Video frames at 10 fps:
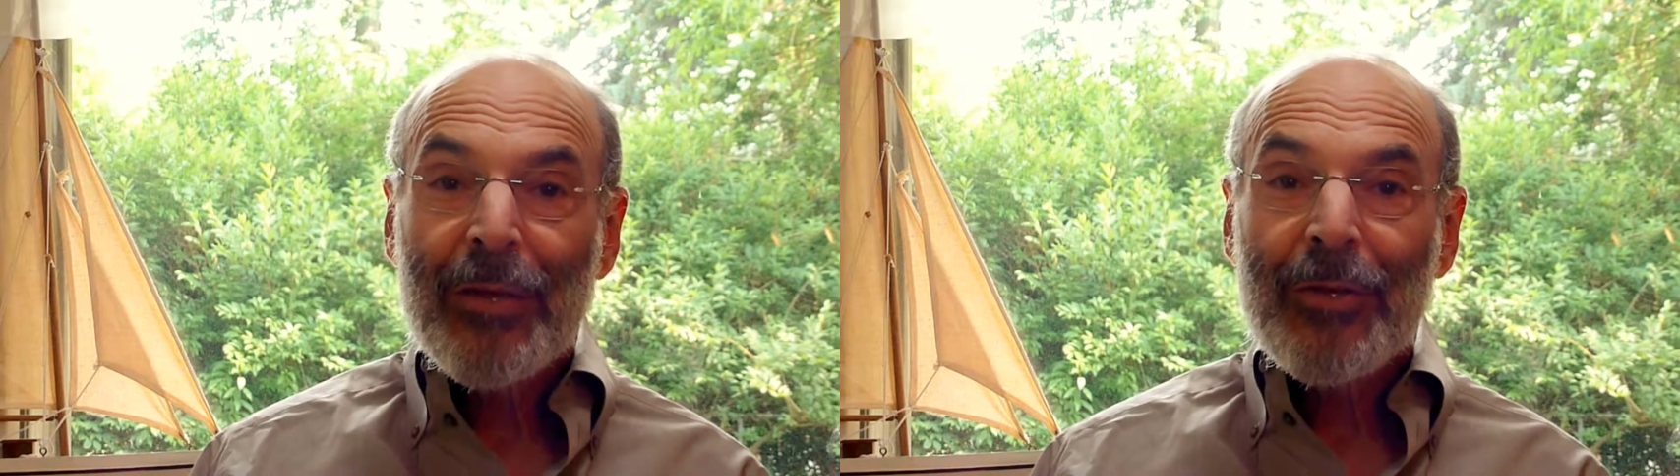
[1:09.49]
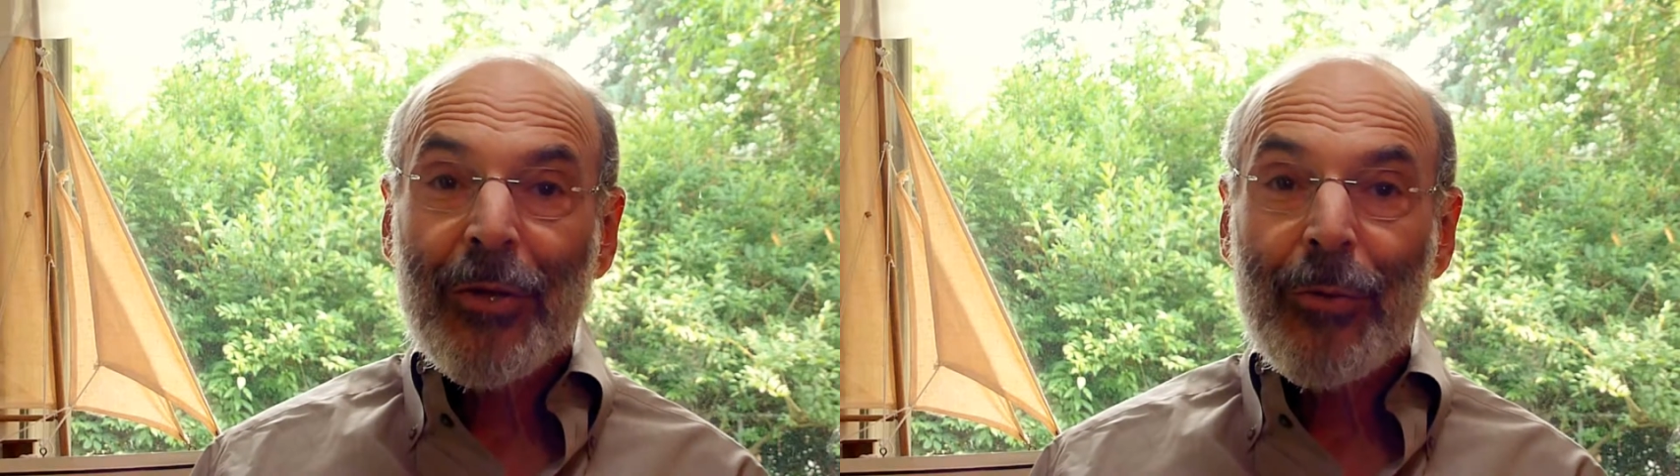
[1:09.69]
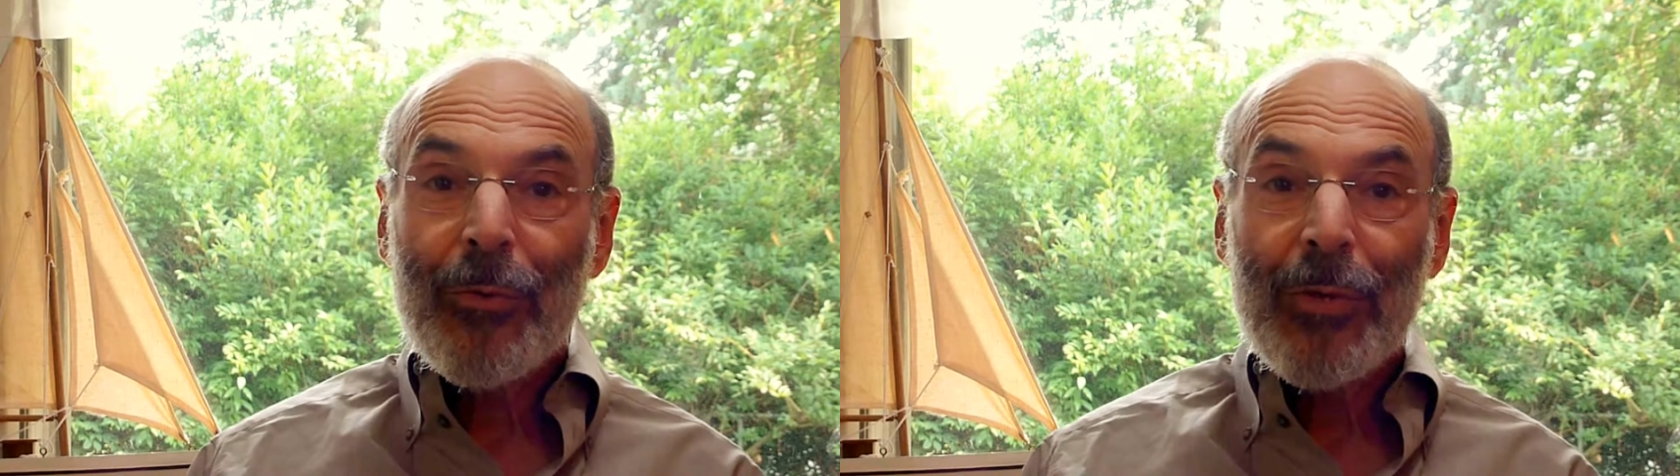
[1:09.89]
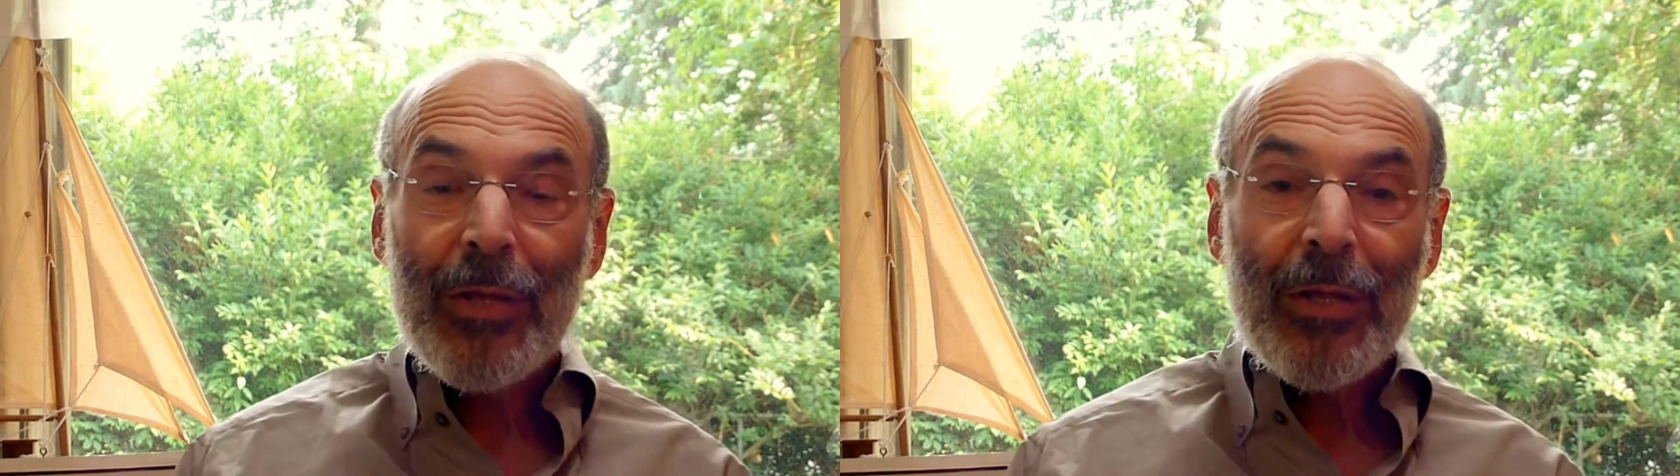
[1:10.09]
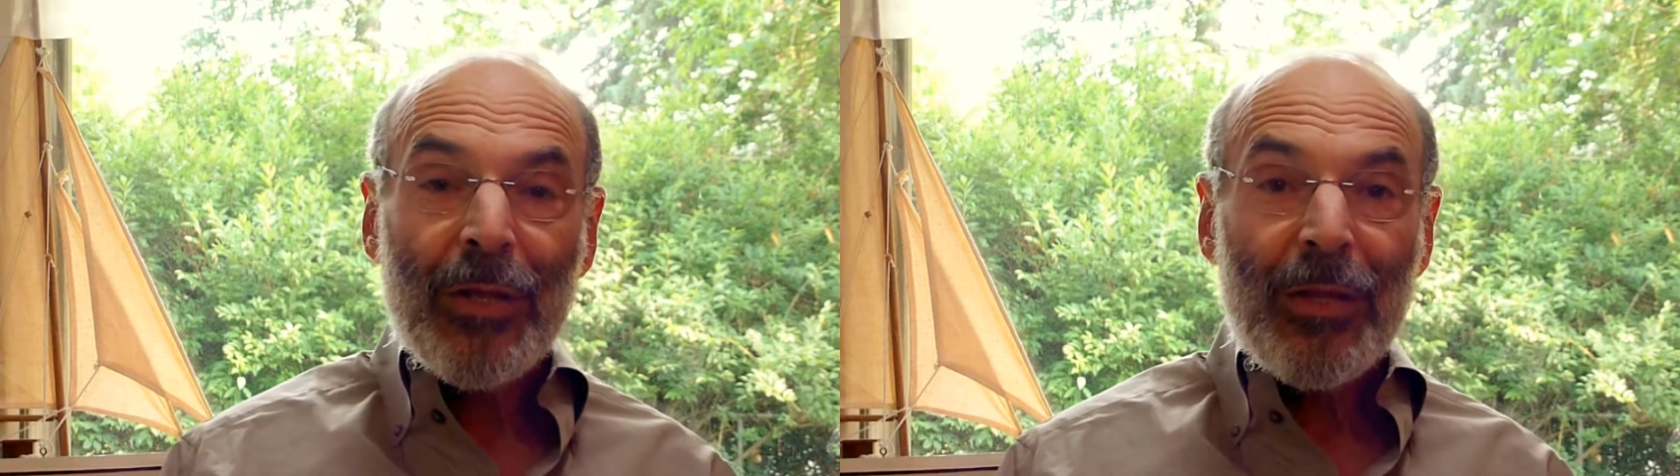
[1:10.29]
to
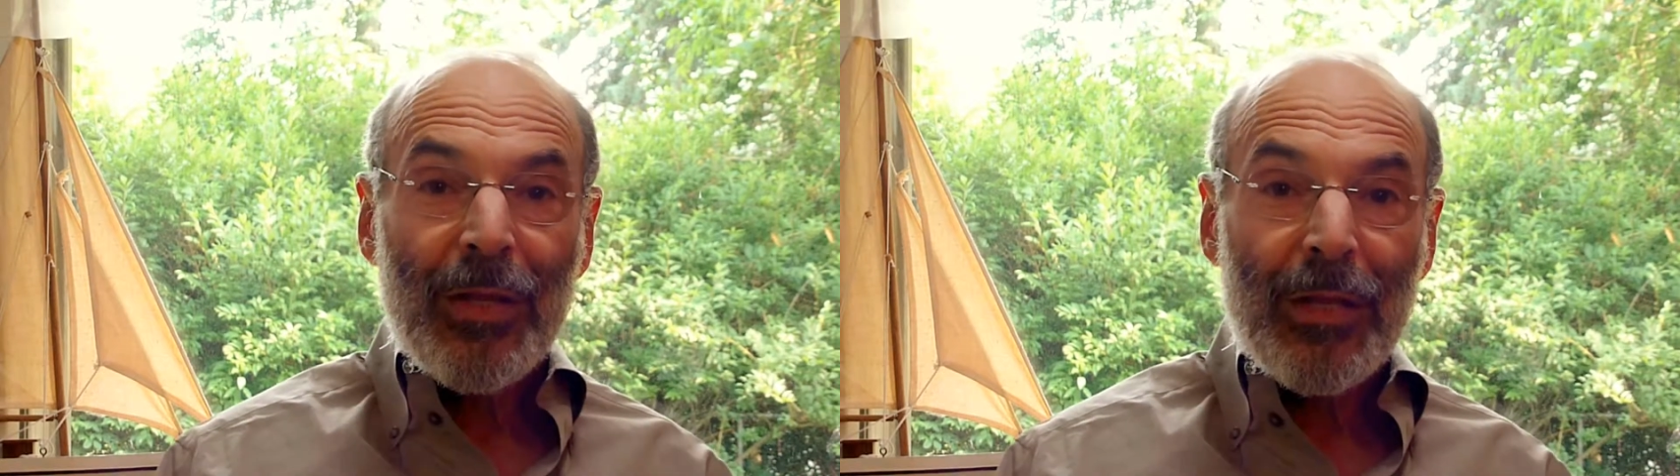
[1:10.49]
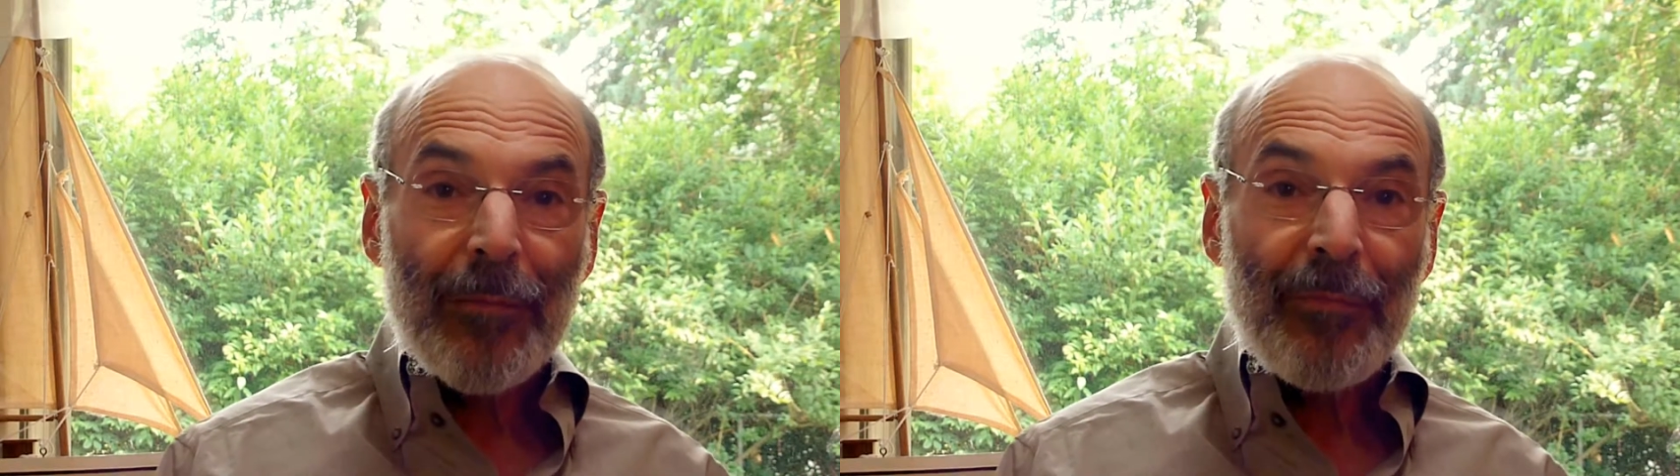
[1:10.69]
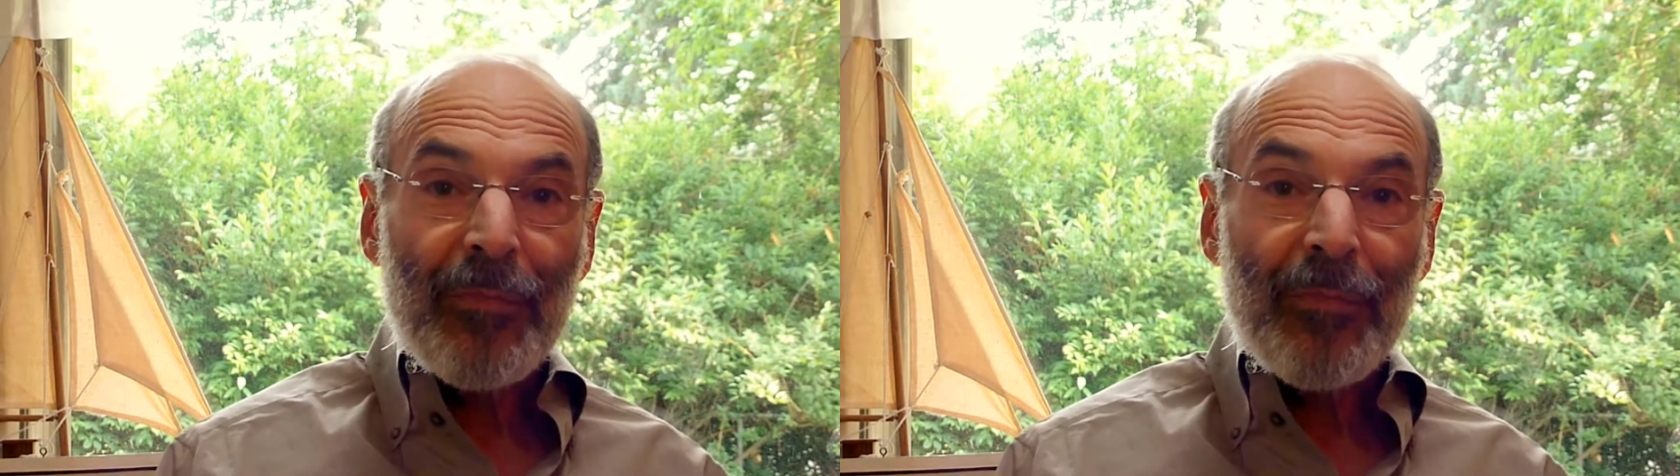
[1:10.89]
the